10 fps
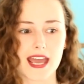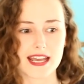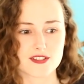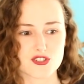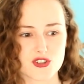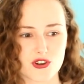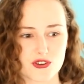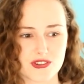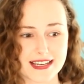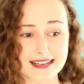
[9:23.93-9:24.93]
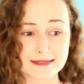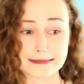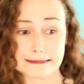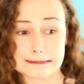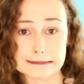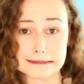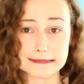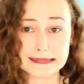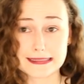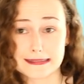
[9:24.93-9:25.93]
And so they kind of go,
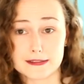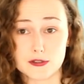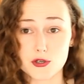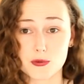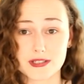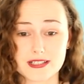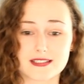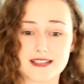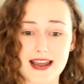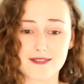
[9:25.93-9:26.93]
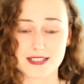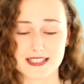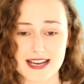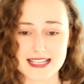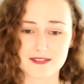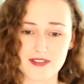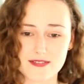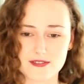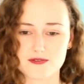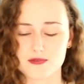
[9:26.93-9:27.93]
oh, it's a little awkward having to ask
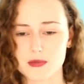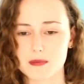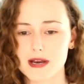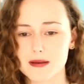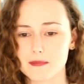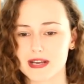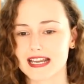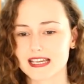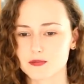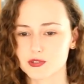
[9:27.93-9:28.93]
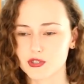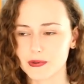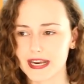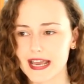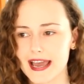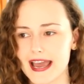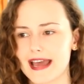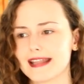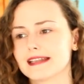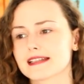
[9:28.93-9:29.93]
favors from your mum, but I guess we'll do it.
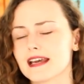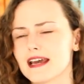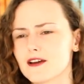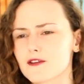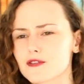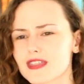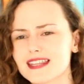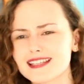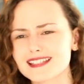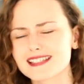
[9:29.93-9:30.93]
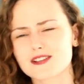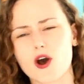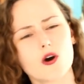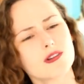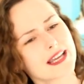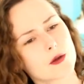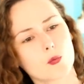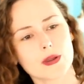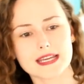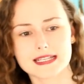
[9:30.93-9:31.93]
And then there's this whole like
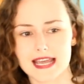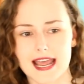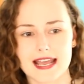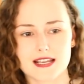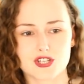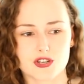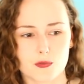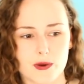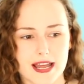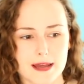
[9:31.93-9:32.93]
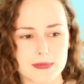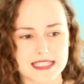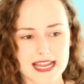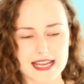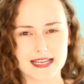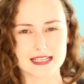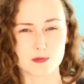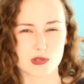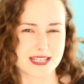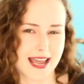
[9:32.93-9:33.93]
weird tangent where Medea is
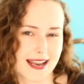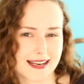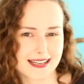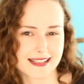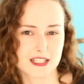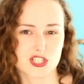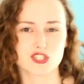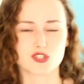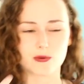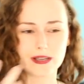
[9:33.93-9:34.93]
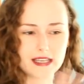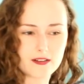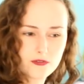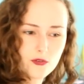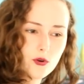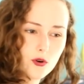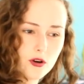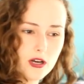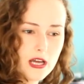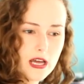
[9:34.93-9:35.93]
pretending that she's doing it
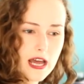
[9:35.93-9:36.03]
for